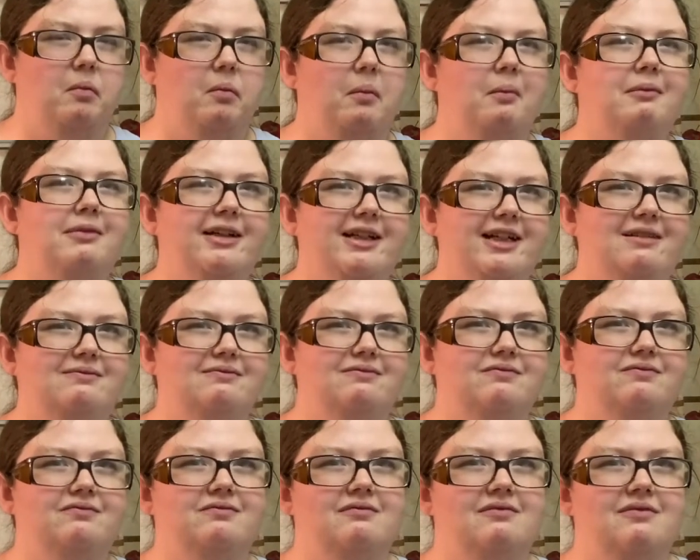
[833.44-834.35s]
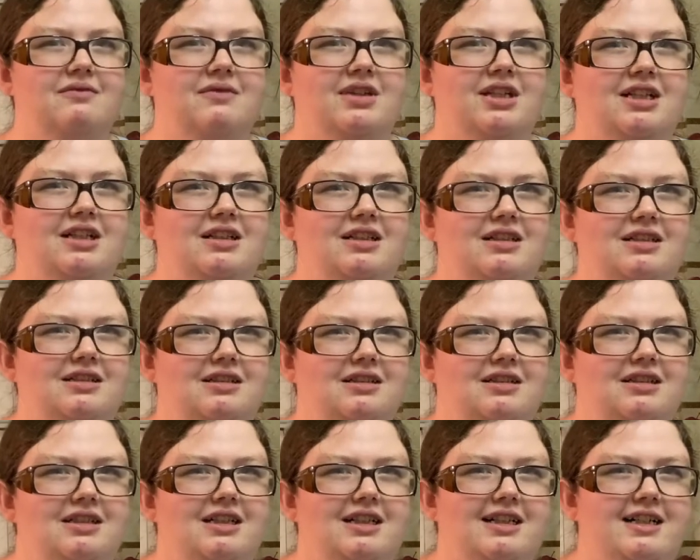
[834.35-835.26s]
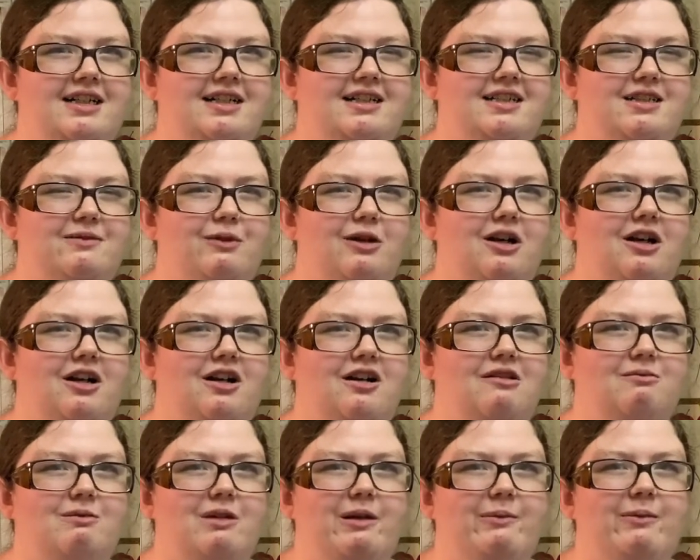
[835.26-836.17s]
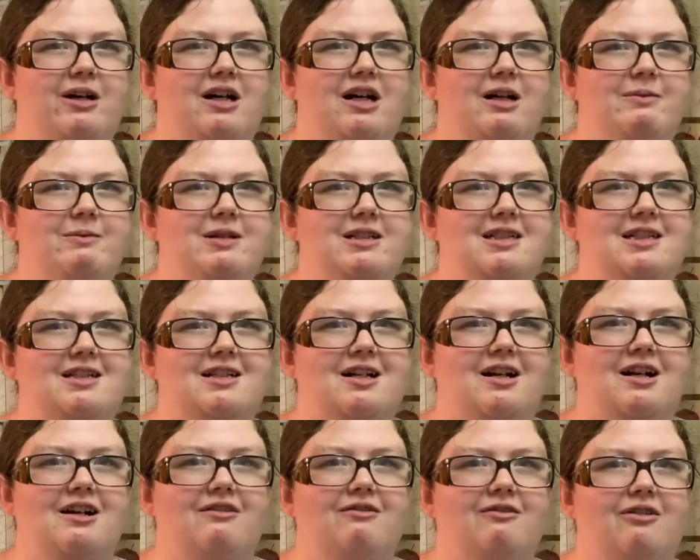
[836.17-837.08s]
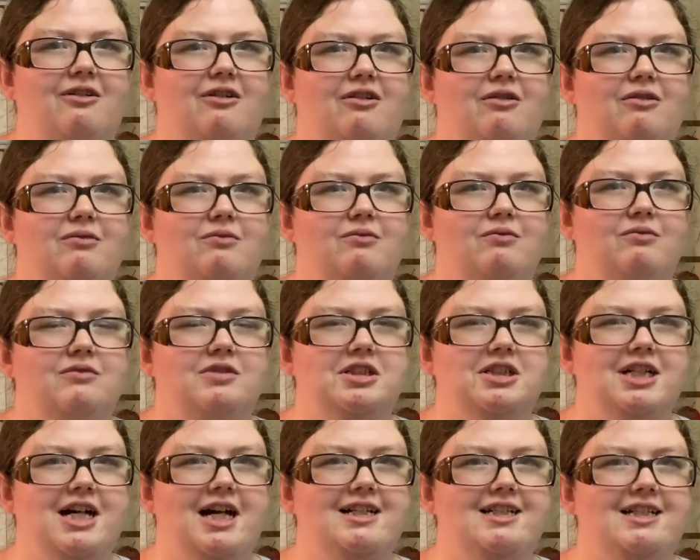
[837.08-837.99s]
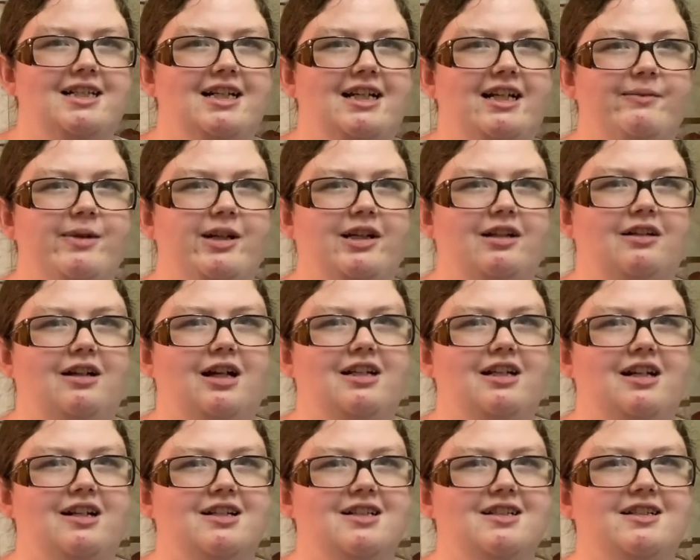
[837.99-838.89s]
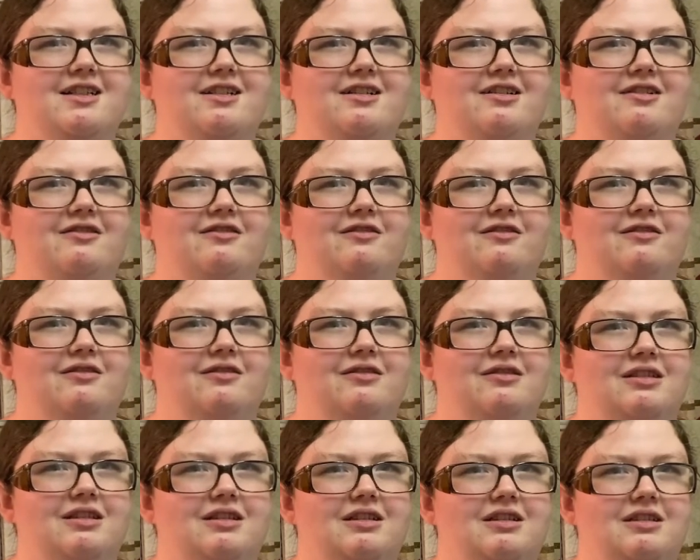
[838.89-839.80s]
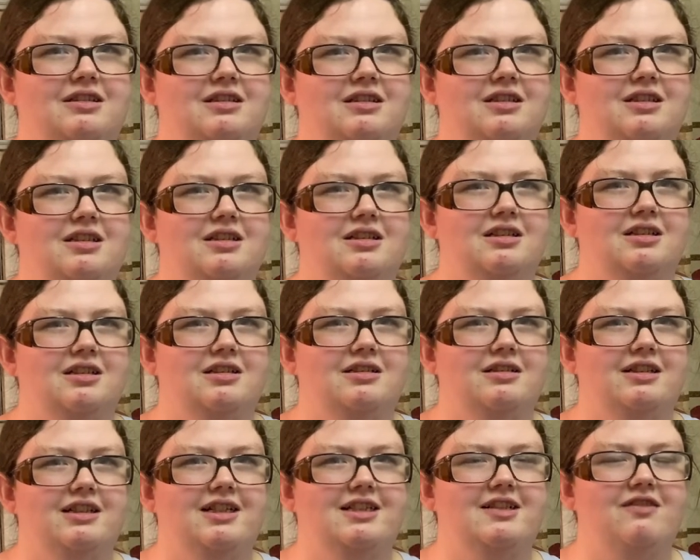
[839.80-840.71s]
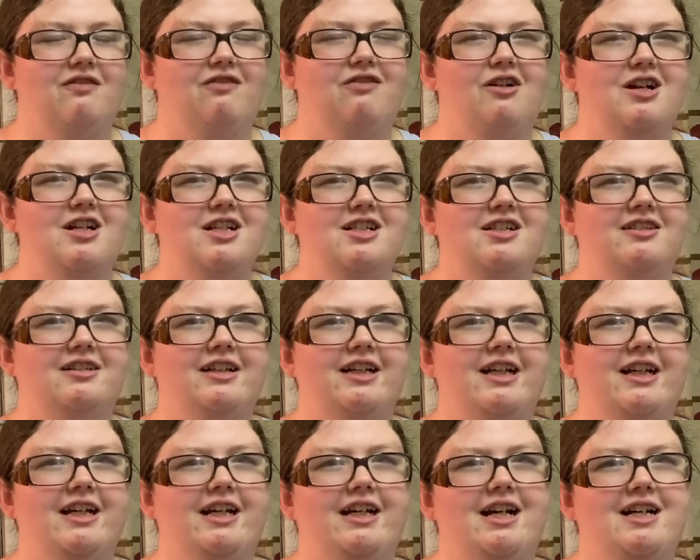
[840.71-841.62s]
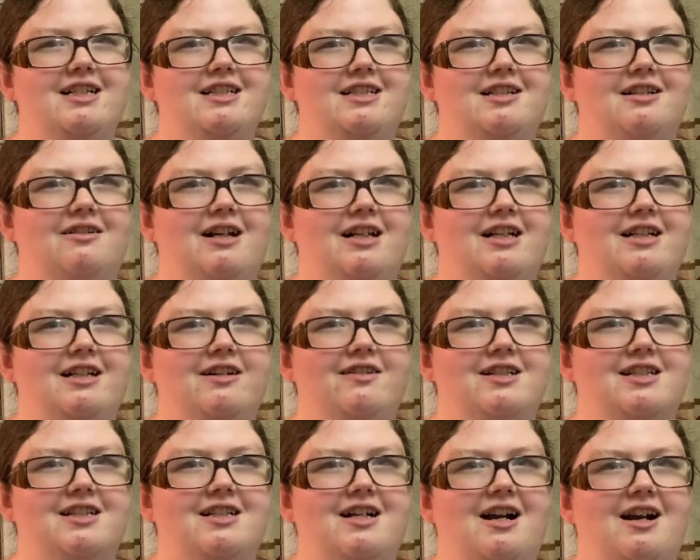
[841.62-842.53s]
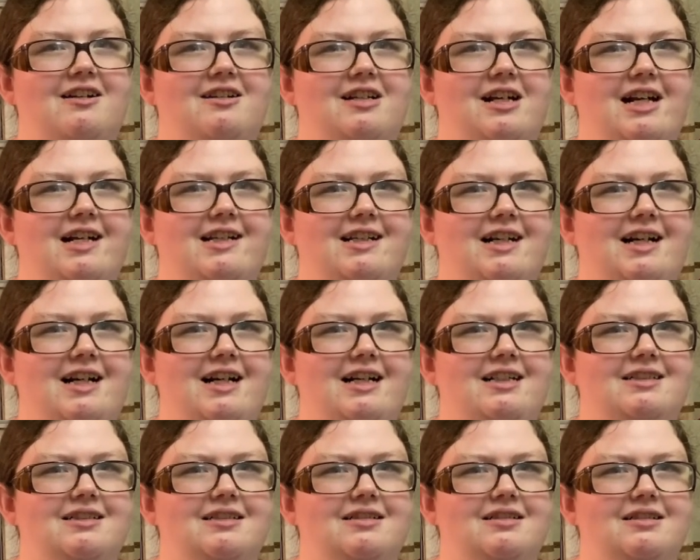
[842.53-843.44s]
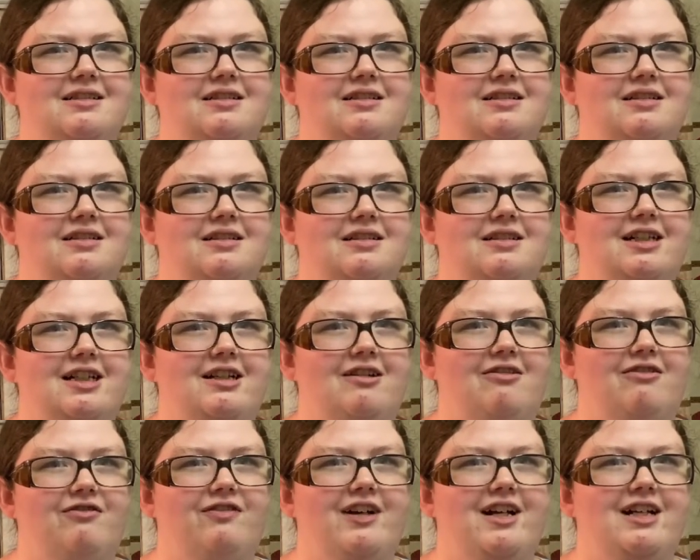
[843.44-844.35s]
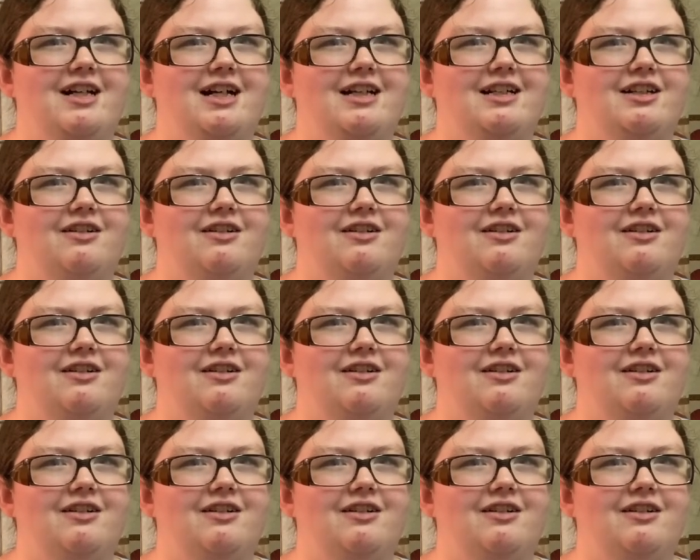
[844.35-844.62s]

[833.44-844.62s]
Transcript: Yep. And then tomorrow, my mom, my sister will tag team and make a lot of other stuff. Because unfortunately, I still have to deal with the stereotype that they don't think I can do a